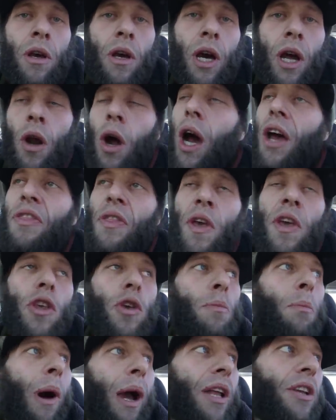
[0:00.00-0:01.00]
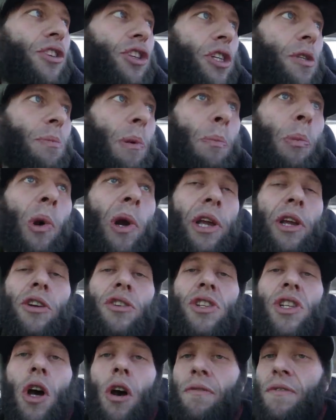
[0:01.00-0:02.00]
I, I think you might just be putting
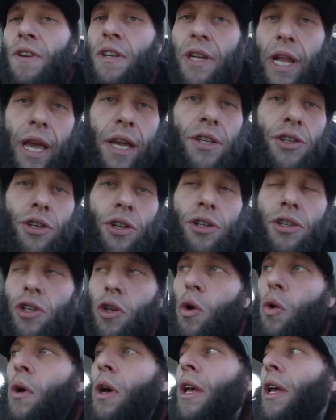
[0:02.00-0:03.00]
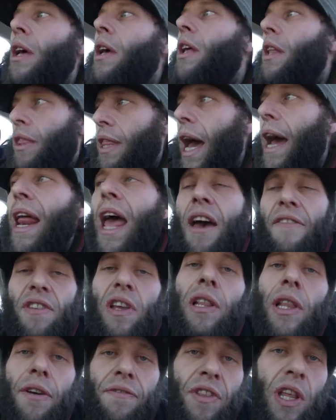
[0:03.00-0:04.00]
yourself in danger. So that
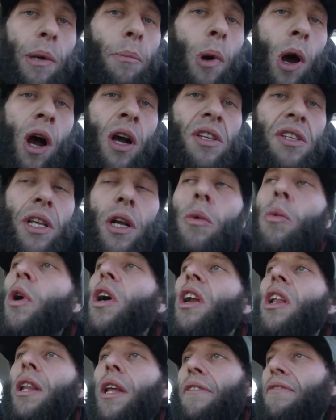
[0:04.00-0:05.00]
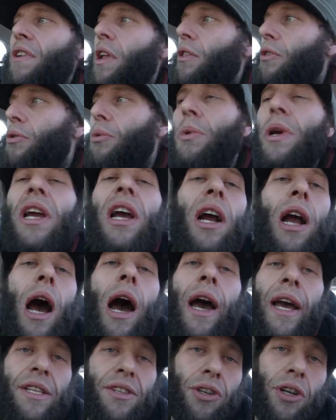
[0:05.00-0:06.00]
heavy lifting box there, we're going to lift it. Three
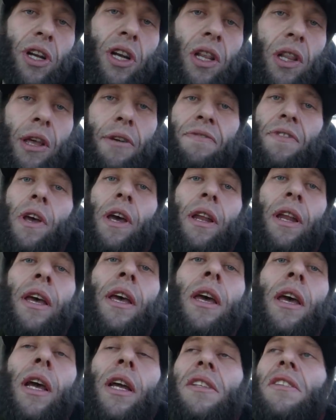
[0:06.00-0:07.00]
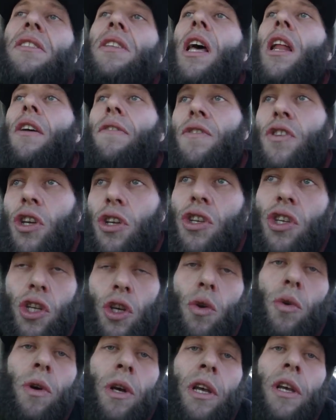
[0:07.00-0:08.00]
guys are going to lift it instead of just
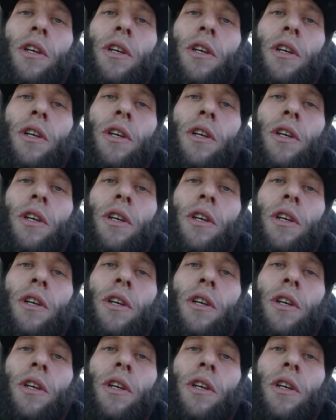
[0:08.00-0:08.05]
you.